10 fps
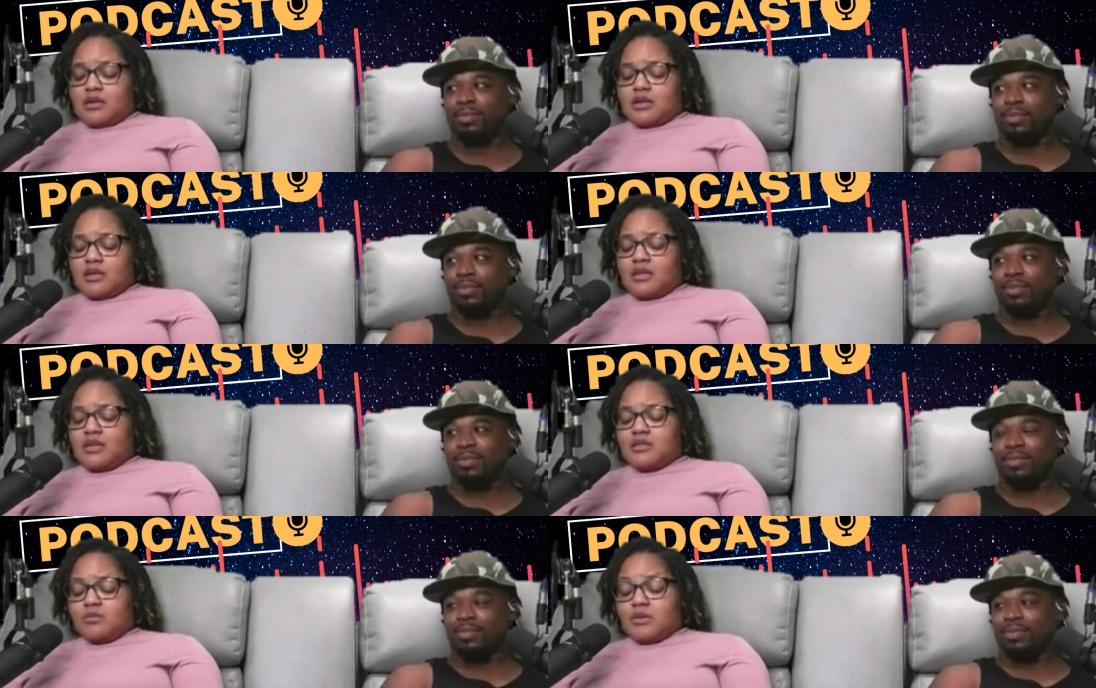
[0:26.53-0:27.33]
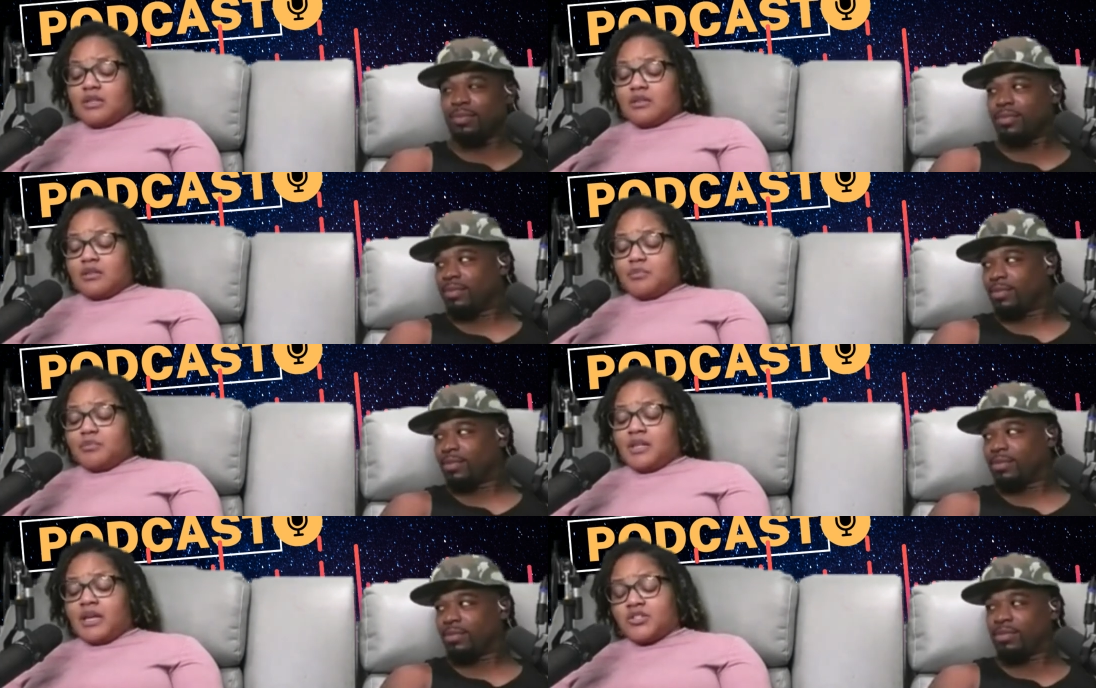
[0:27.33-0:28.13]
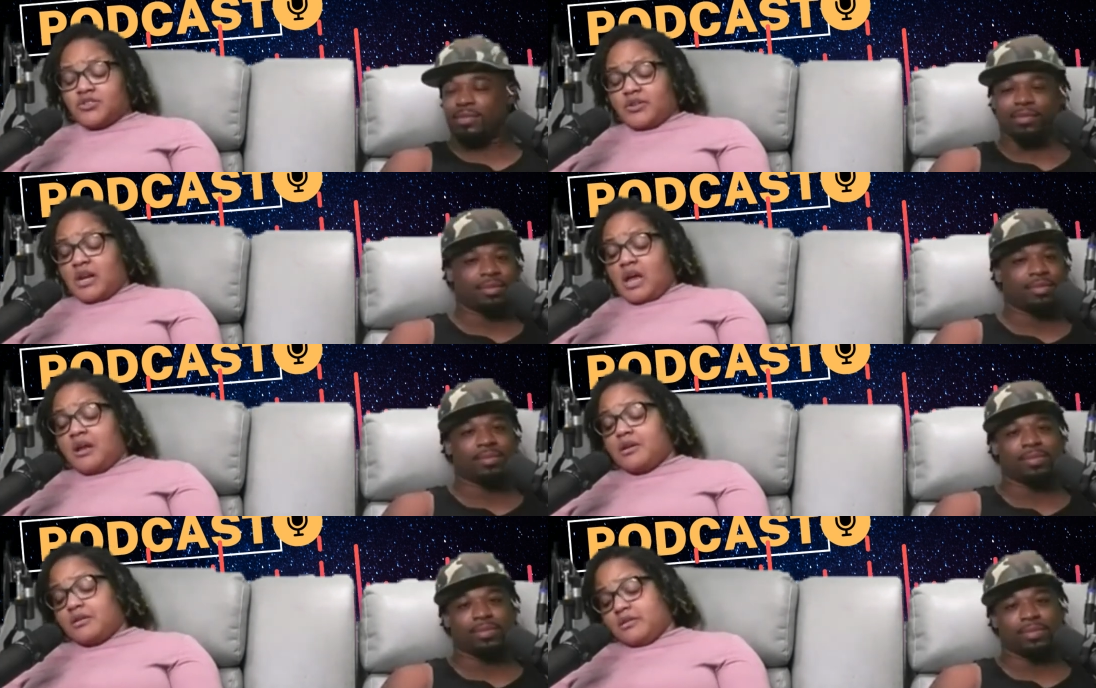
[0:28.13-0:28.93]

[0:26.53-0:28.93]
Speaker 1: it is with pleasure and honor